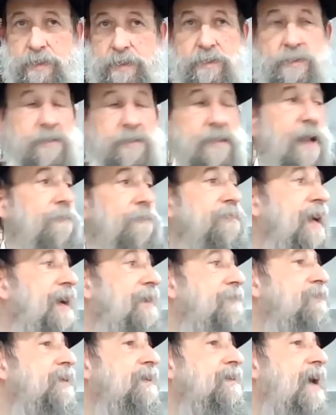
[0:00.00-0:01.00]

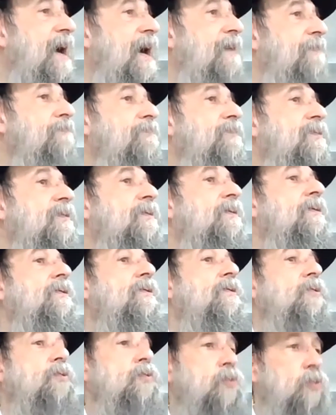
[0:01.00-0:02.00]
Sometimes it comes
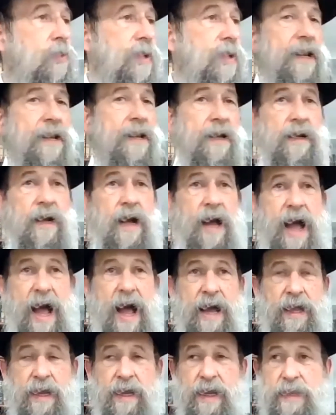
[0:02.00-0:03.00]
together.
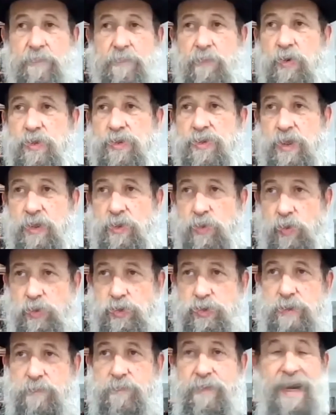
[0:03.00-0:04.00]
Achrei Mois
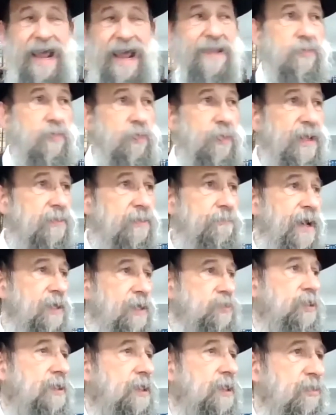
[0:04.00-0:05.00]
Kedoshim. Last week's
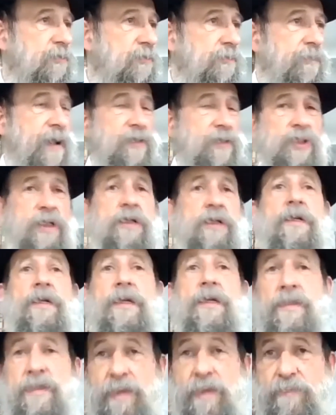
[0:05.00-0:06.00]
Parsha, this Parsha,
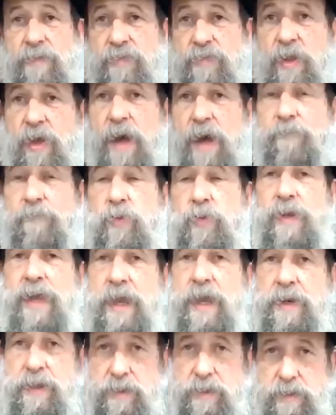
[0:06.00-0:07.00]
sometimes they come
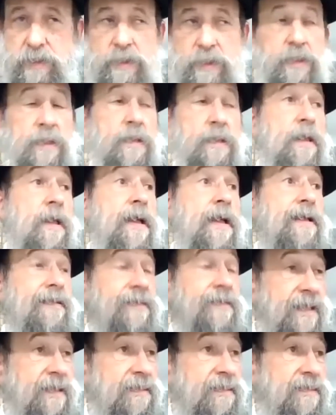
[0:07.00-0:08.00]
together.
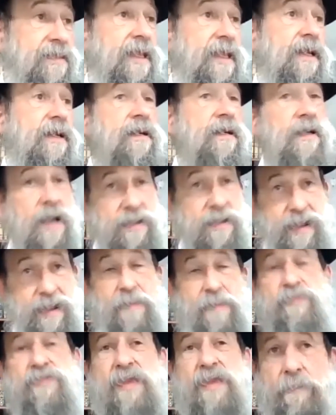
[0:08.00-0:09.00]
This year, it
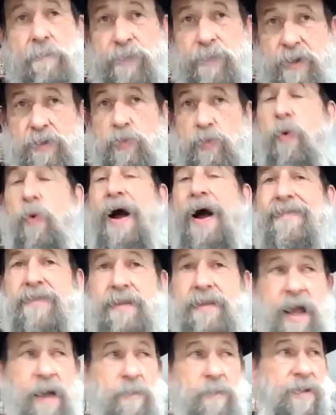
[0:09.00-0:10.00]
comes separate. Why is
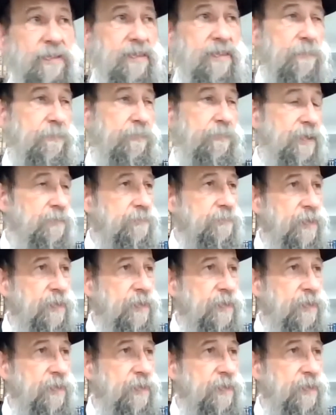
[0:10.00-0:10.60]
it coming separate?